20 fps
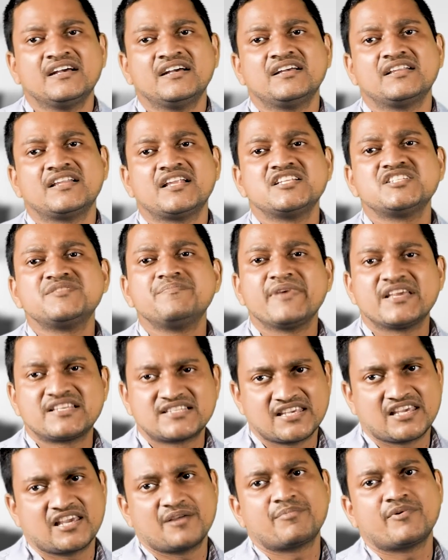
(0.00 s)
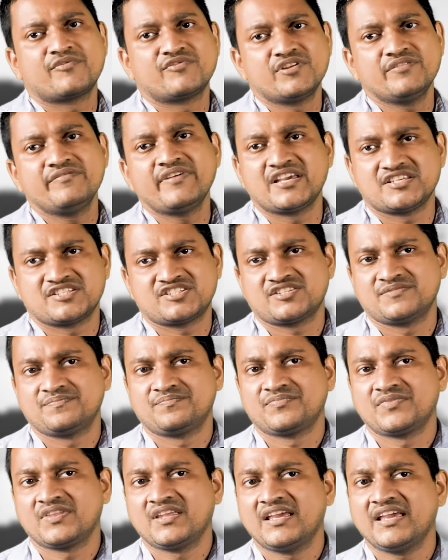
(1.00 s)
that is mixing up of the waste.
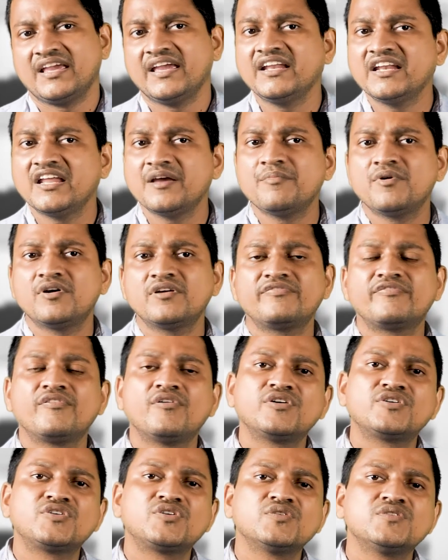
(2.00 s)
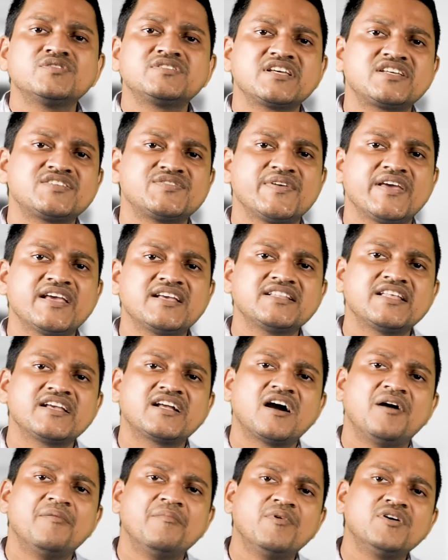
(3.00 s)
In about 4 to 6 weeks, the
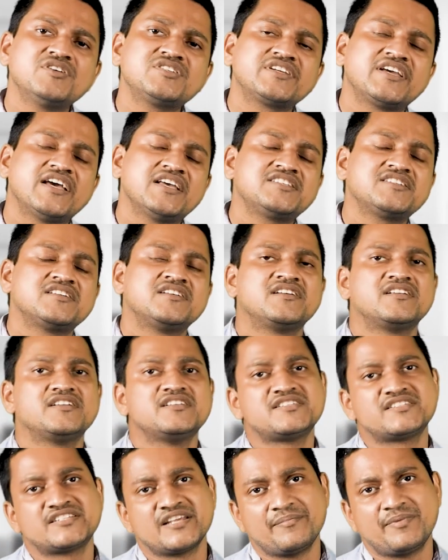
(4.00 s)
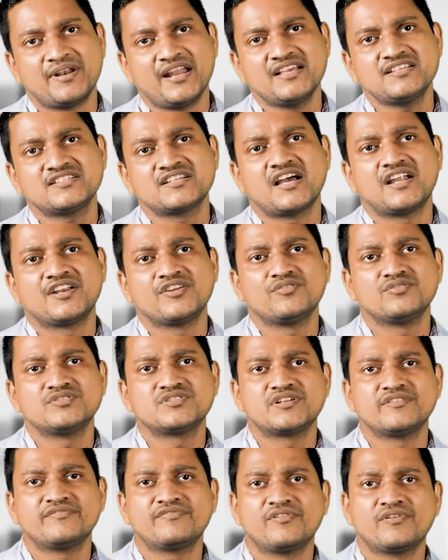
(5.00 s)
compost gets stabilized and
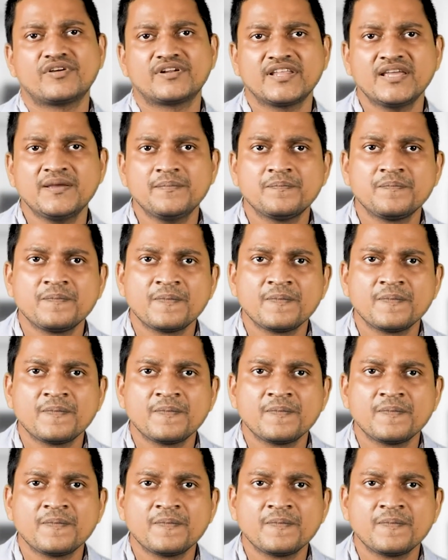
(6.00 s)
used for the